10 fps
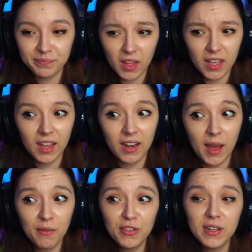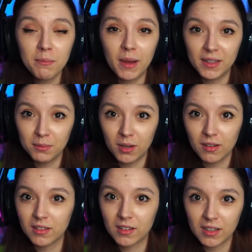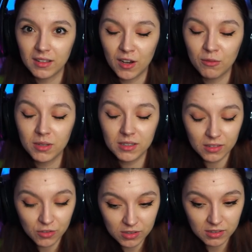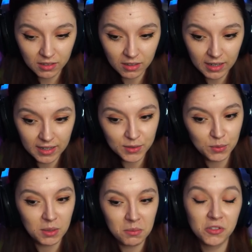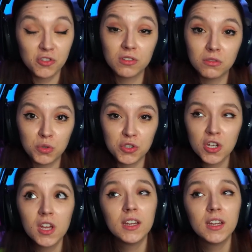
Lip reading: And I'm feeling bad about it right now, because I just realized when I mentioned Twitch,